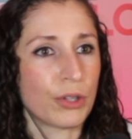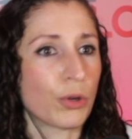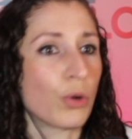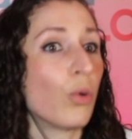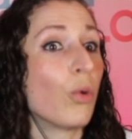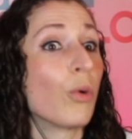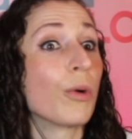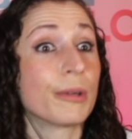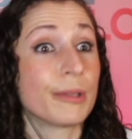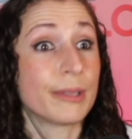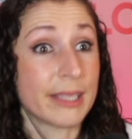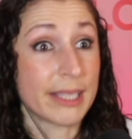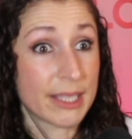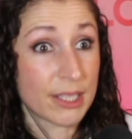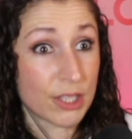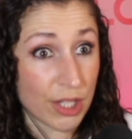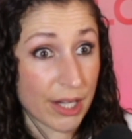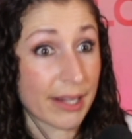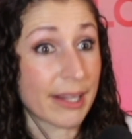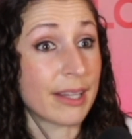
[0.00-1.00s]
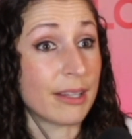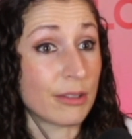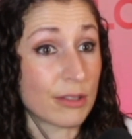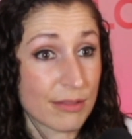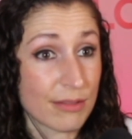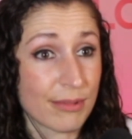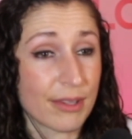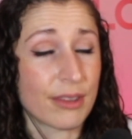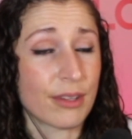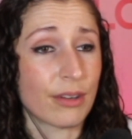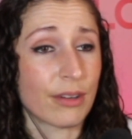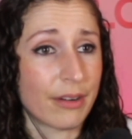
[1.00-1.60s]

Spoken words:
quarterly check-ins with your